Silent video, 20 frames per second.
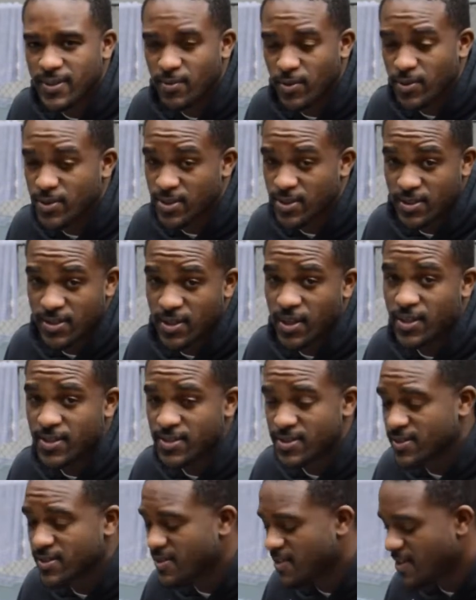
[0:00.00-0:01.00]
which it
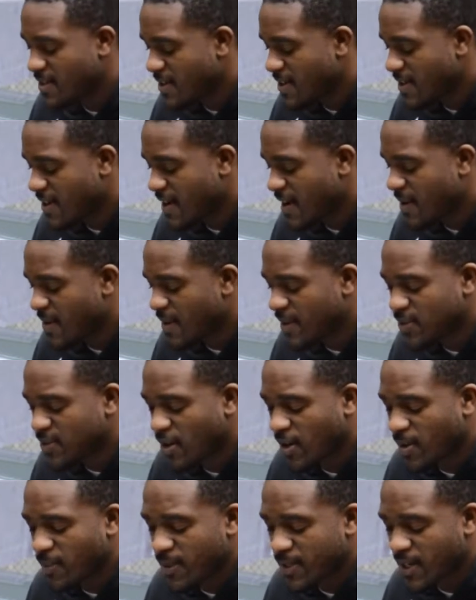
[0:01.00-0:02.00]
does. I'll
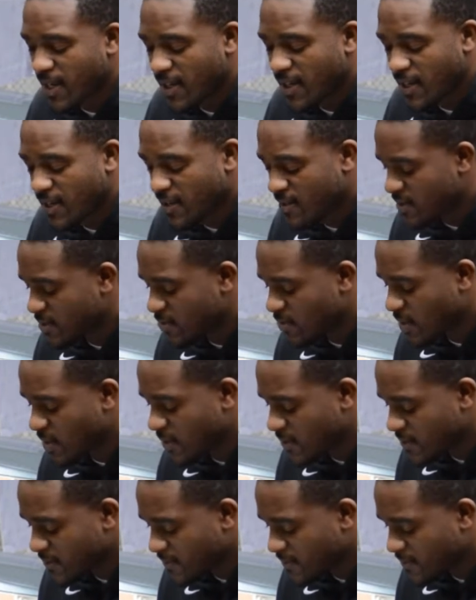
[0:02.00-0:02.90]
talk about that later as well.